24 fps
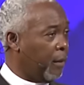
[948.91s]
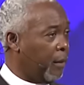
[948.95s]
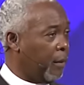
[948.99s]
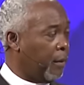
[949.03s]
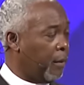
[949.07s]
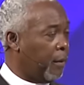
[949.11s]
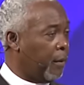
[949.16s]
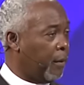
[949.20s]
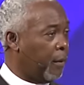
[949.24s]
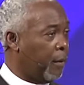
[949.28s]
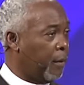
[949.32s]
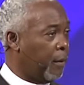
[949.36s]

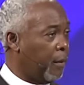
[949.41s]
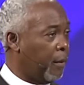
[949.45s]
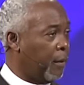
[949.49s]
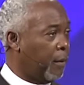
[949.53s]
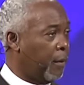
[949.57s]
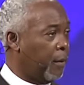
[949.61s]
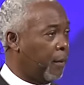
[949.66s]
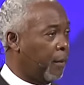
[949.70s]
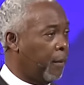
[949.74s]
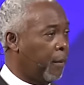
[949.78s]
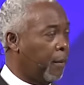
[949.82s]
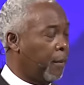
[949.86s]

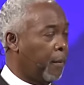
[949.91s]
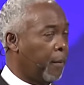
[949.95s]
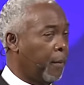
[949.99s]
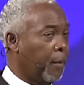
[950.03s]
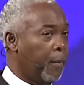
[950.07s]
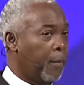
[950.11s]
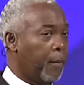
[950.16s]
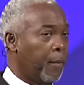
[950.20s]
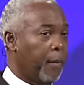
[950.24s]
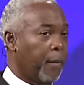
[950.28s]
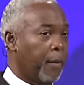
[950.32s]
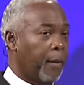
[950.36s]

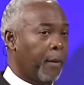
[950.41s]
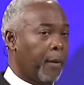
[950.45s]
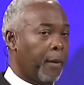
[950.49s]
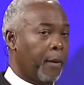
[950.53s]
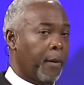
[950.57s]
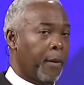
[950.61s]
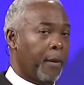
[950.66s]
No one is speaking in this clip.